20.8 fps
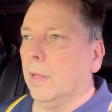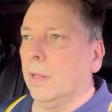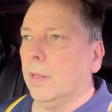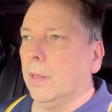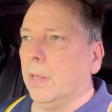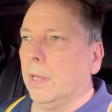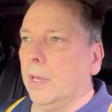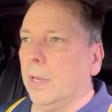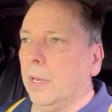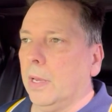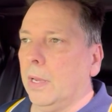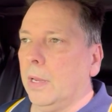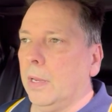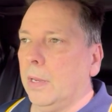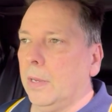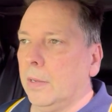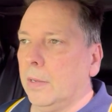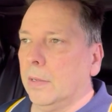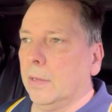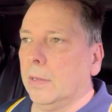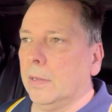the
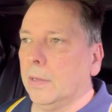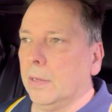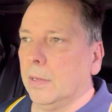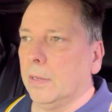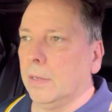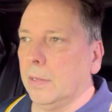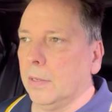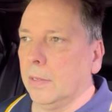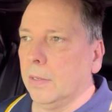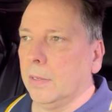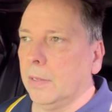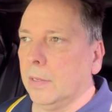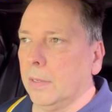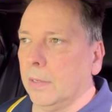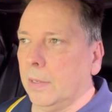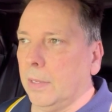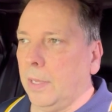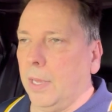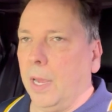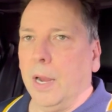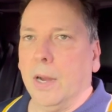
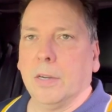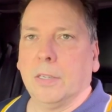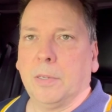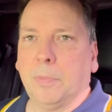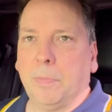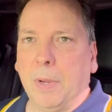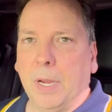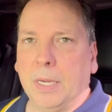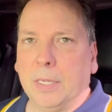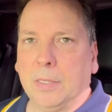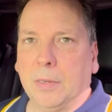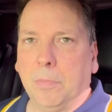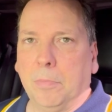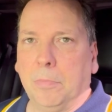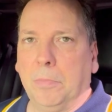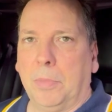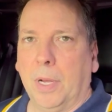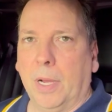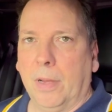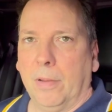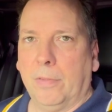airspace
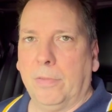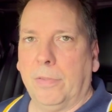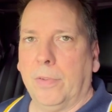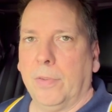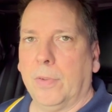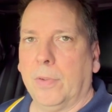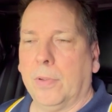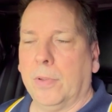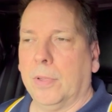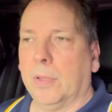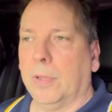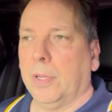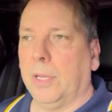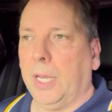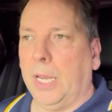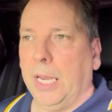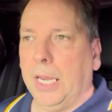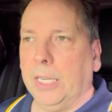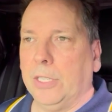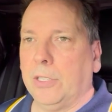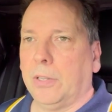above
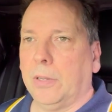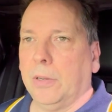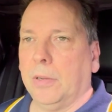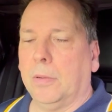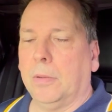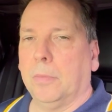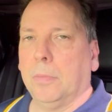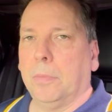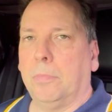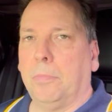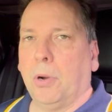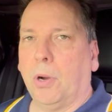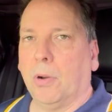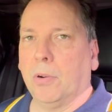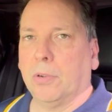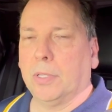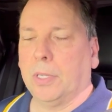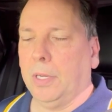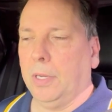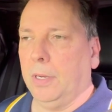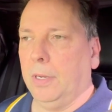each
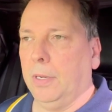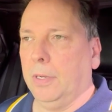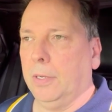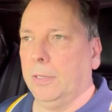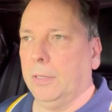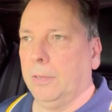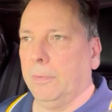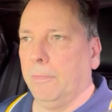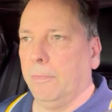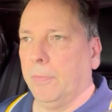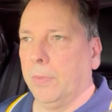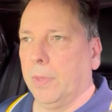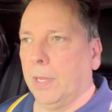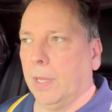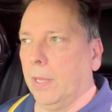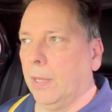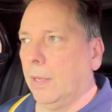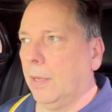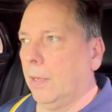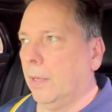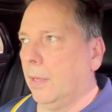
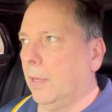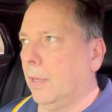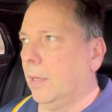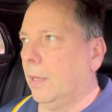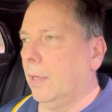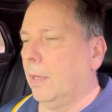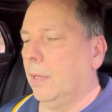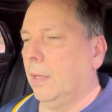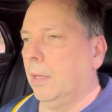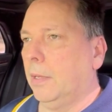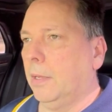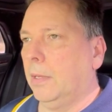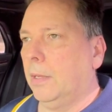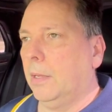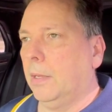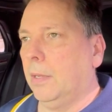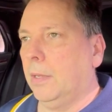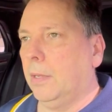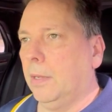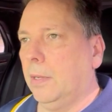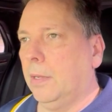
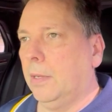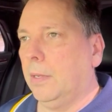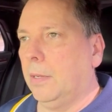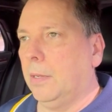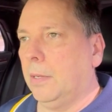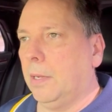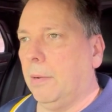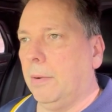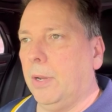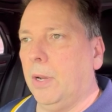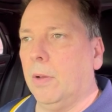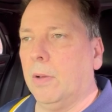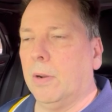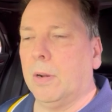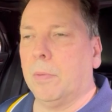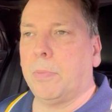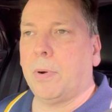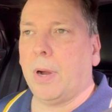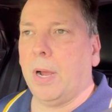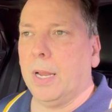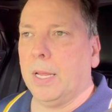person. Now, I know
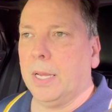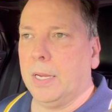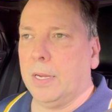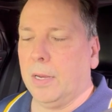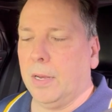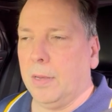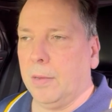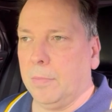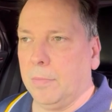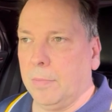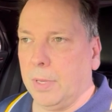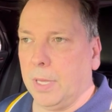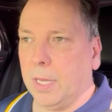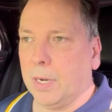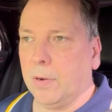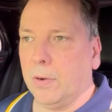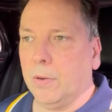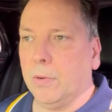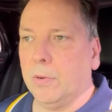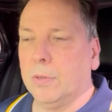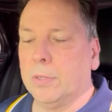it'll probably come. I
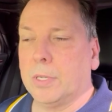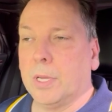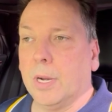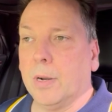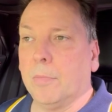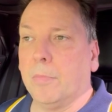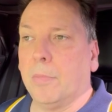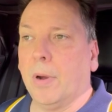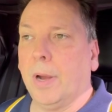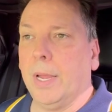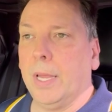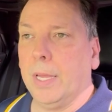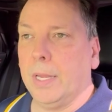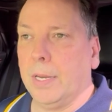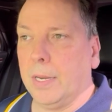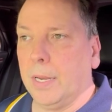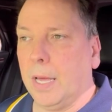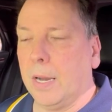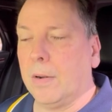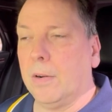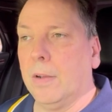don't know who's going to bring it.
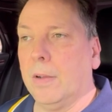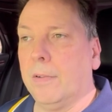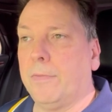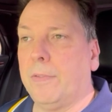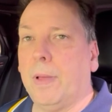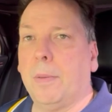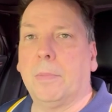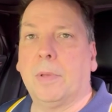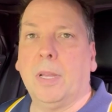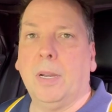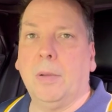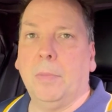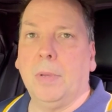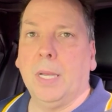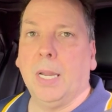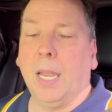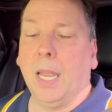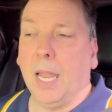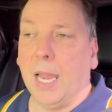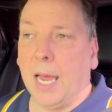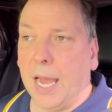I don't know if I'm going to be
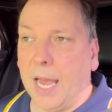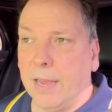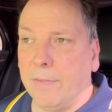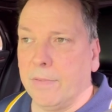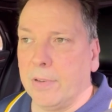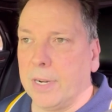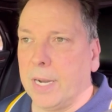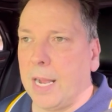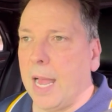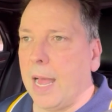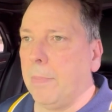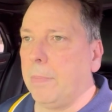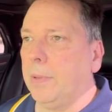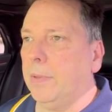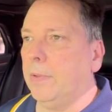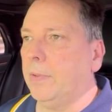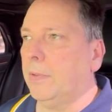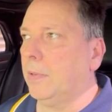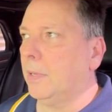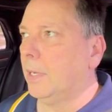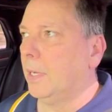alive when it
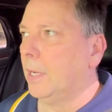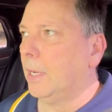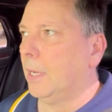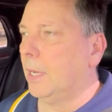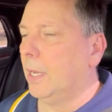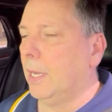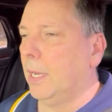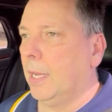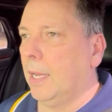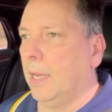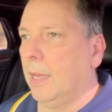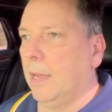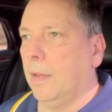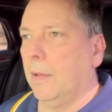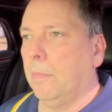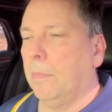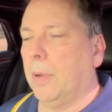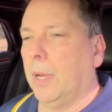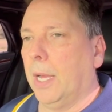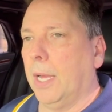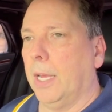happens.
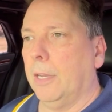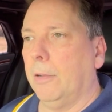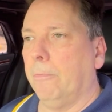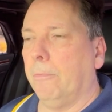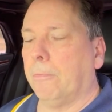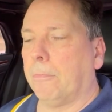But